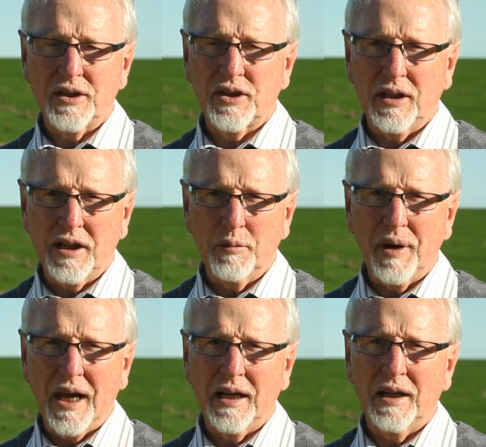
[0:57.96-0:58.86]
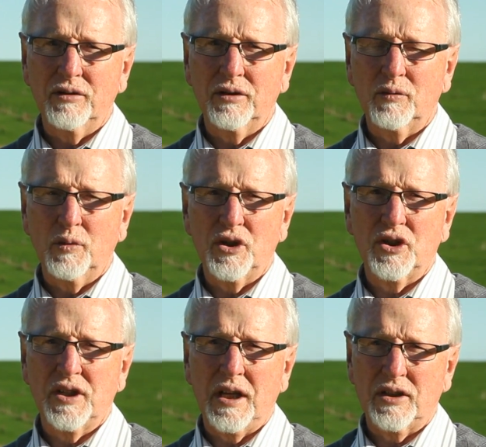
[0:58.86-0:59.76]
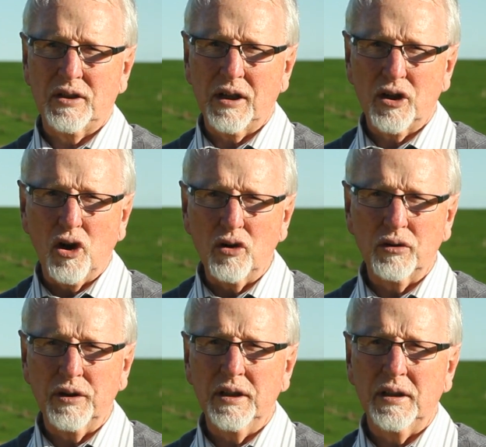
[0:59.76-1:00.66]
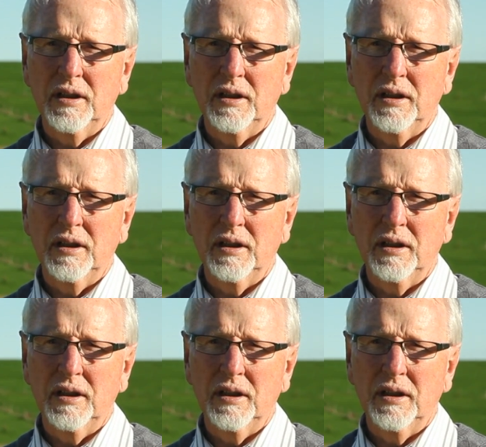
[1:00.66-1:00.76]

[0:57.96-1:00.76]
silica pan under it which sets like concrete,